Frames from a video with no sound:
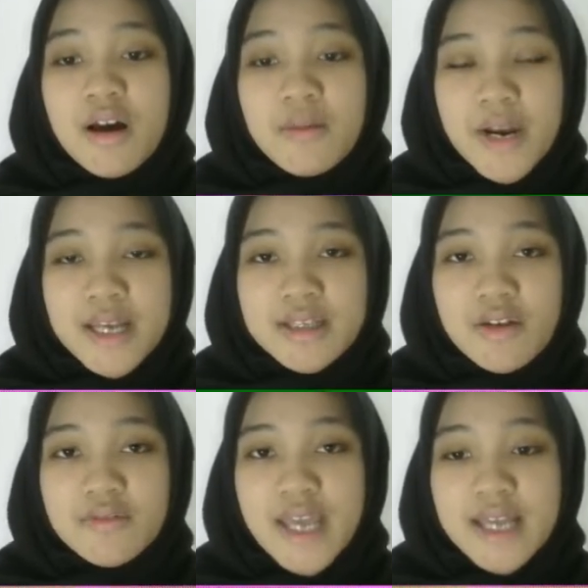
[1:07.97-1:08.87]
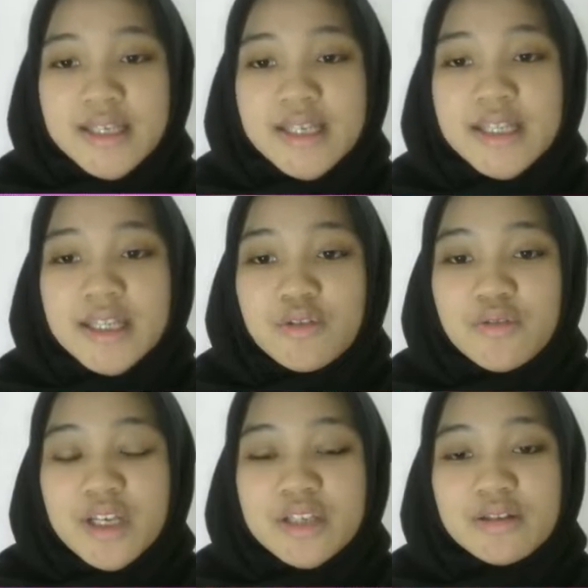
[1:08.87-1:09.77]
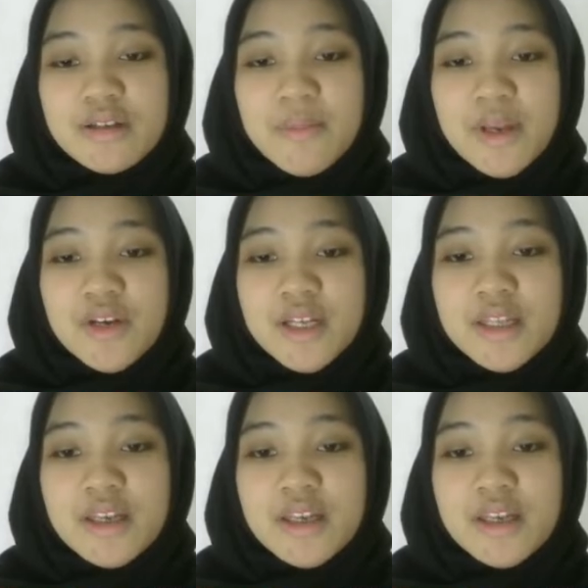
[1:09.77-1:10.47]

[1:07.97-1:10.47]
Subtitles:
price of the asset during a certain period.